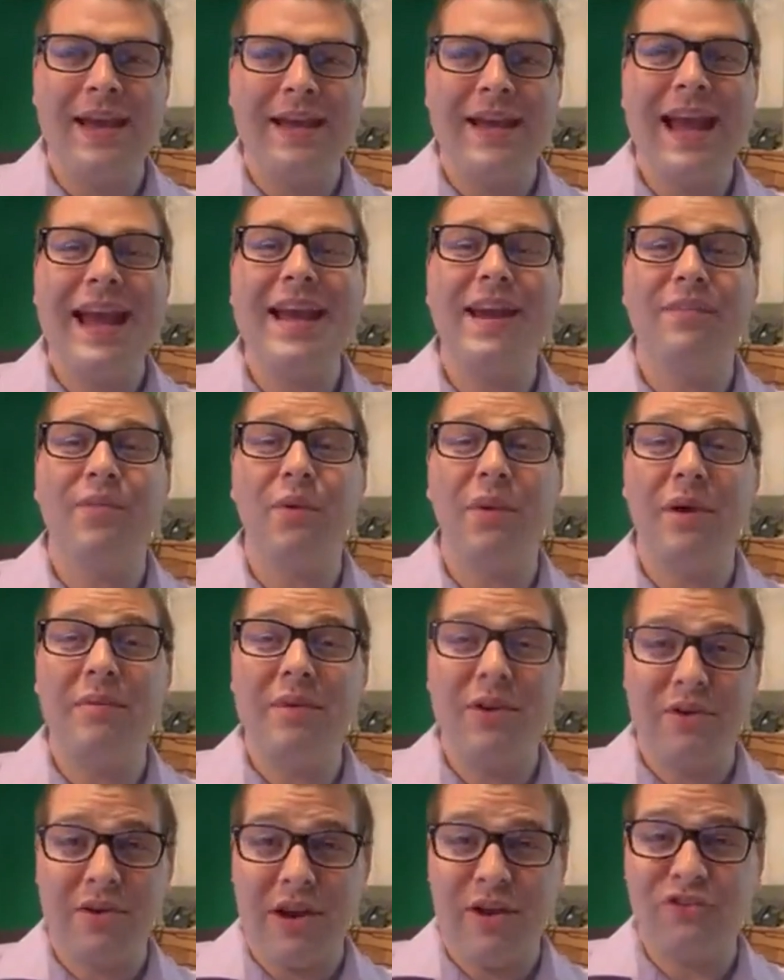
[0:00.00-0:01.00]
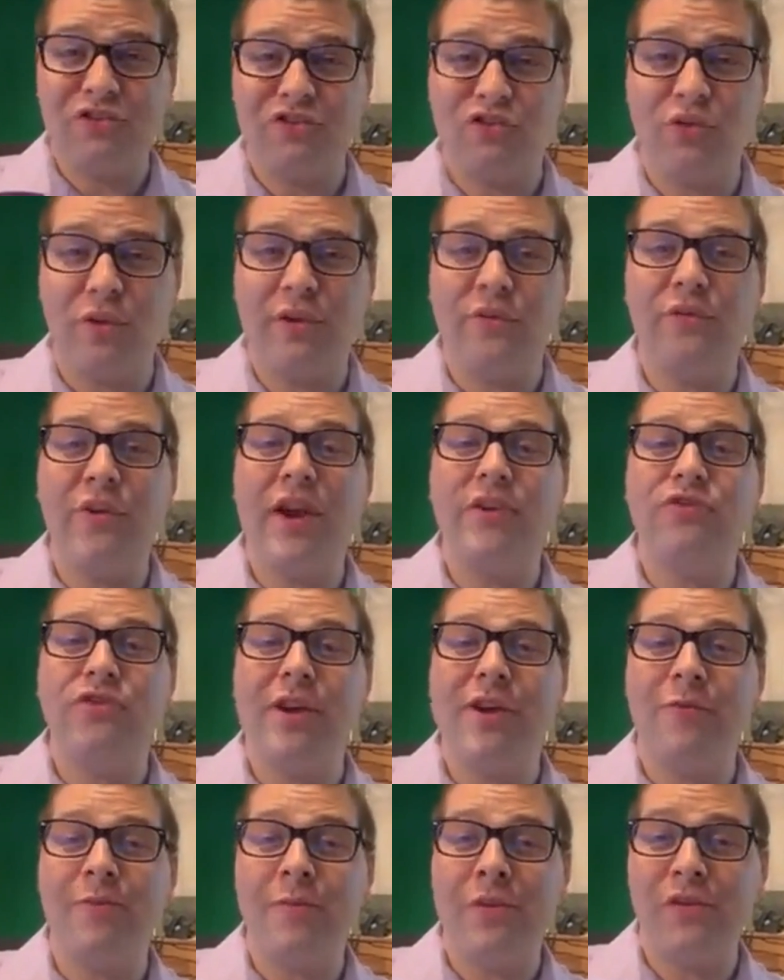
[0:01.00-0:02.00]
Hey everyone, meteorologist Jordan Frazier
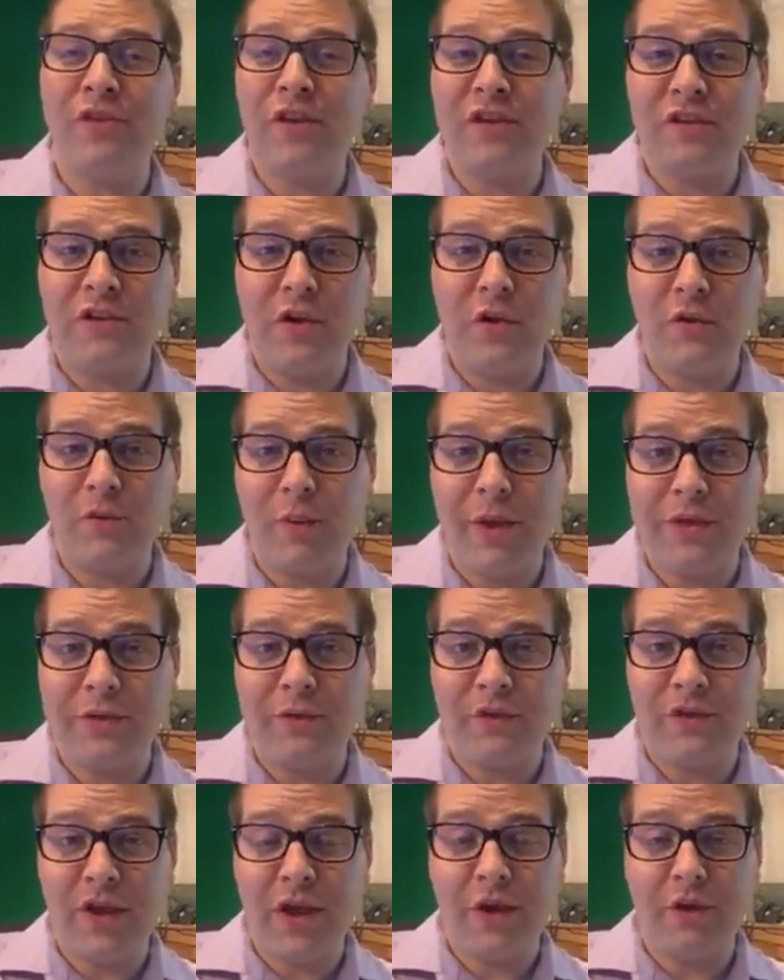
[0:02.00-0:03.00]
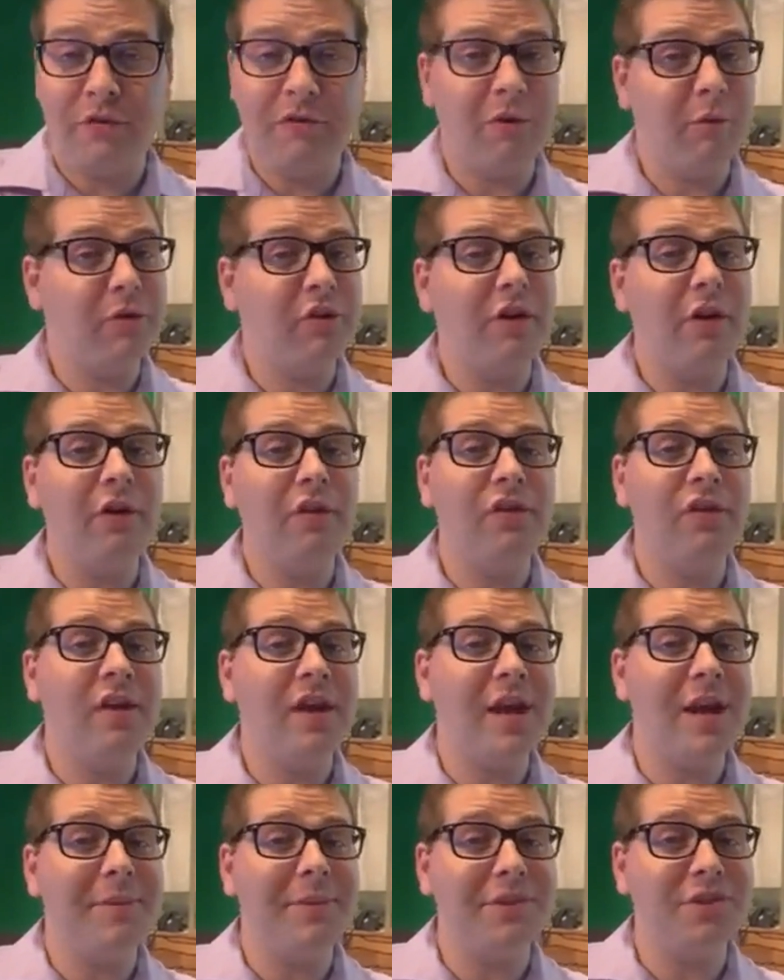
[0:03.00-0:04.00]
here from the 6 News Weather Center. So we're starting to see a
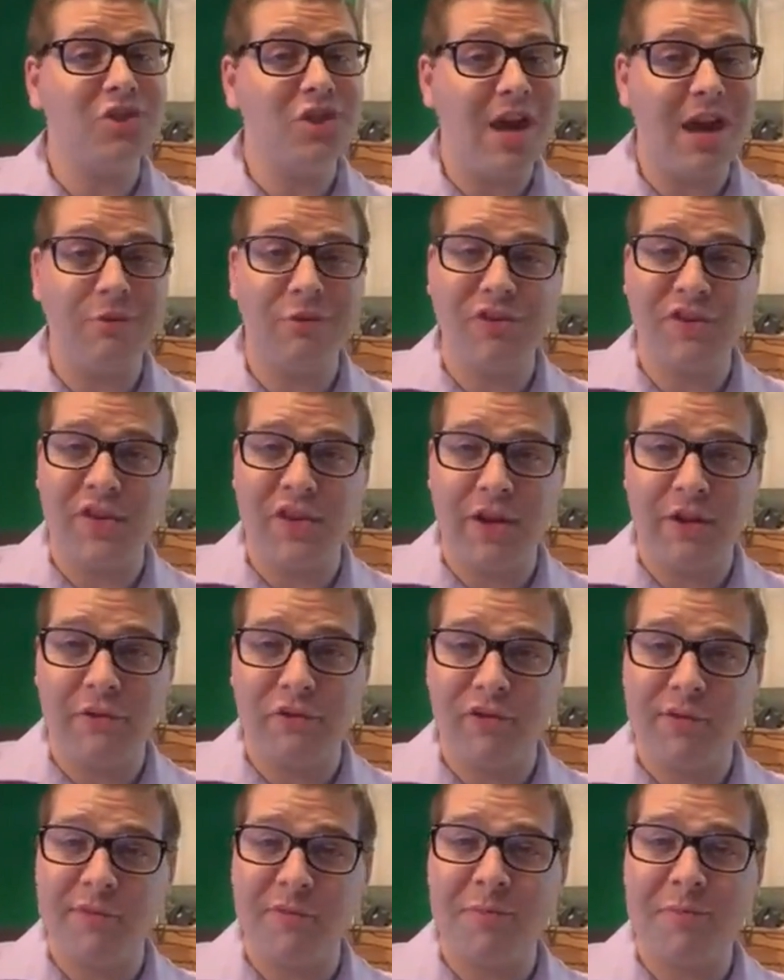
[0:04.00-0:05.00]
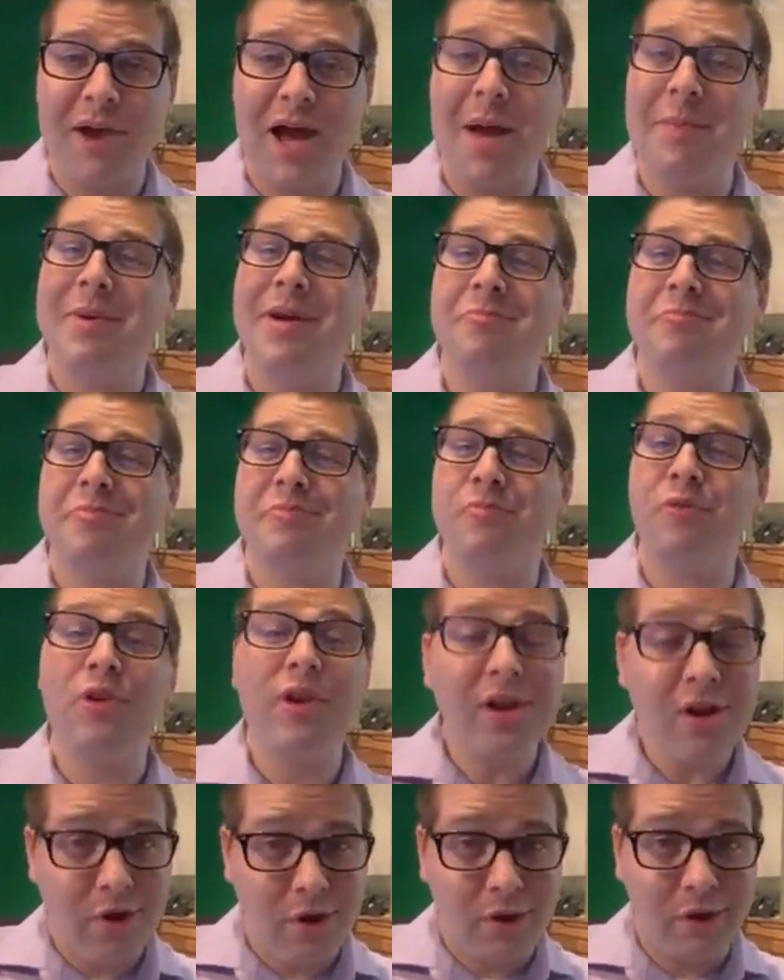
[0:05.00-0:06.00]
couple of showers and thunderstorms pop up
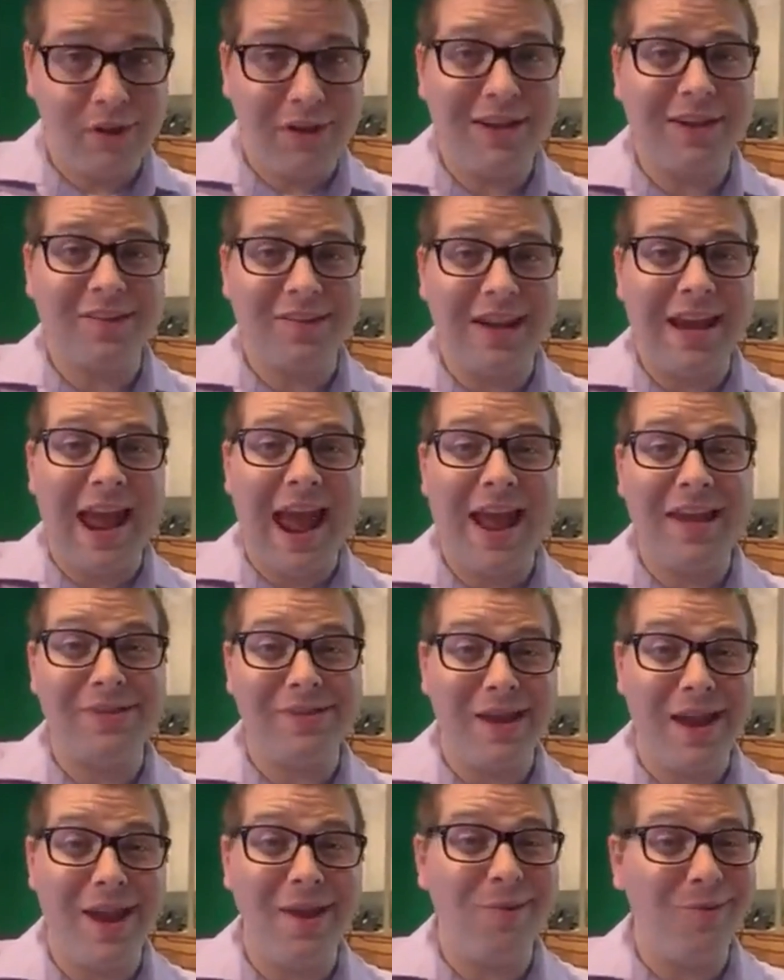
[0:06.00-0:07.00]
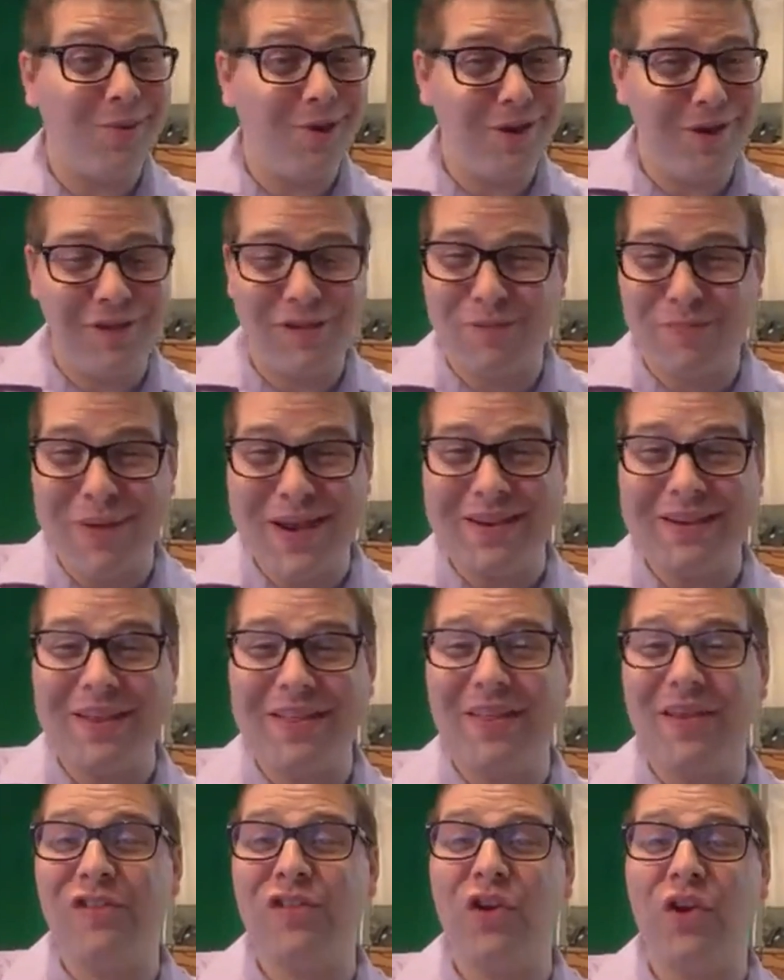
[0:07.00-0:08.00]
pretty early today. They weren't expected
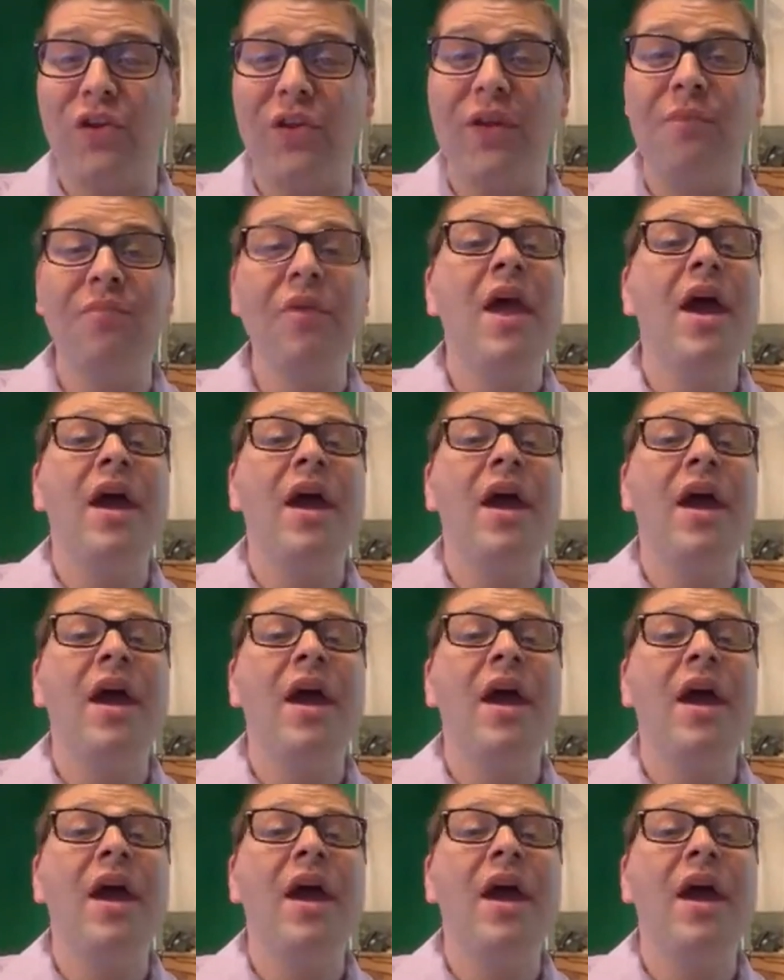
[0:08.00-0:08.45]
this early.